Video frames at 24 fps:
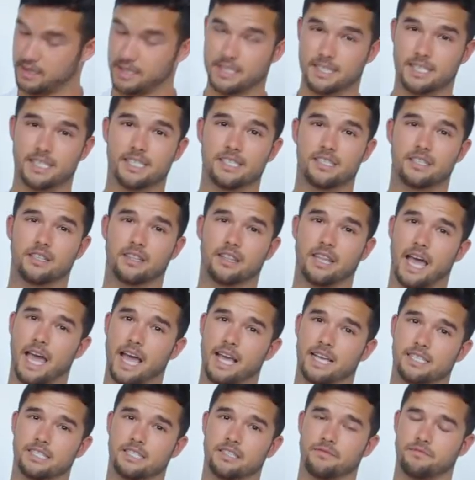This is the
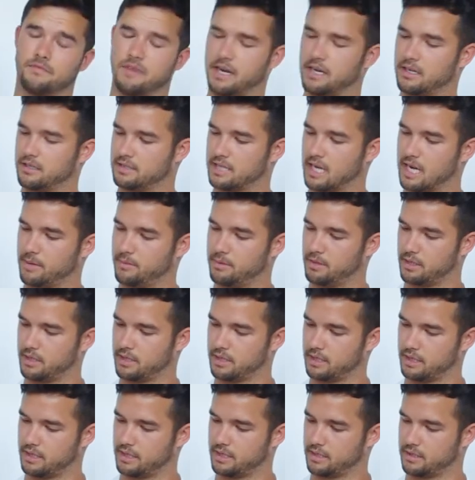last and final time you're
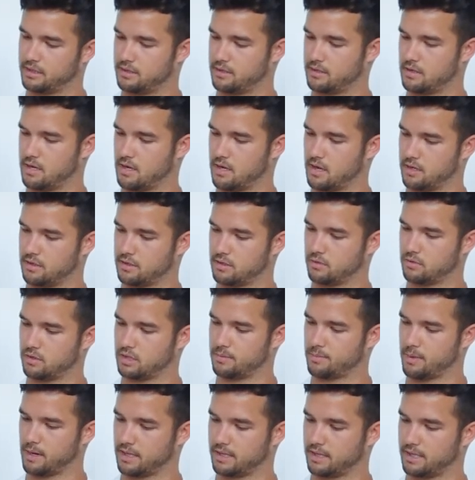going to get to
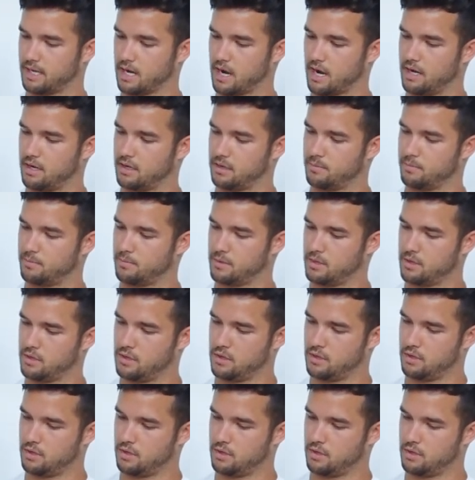inspect the item,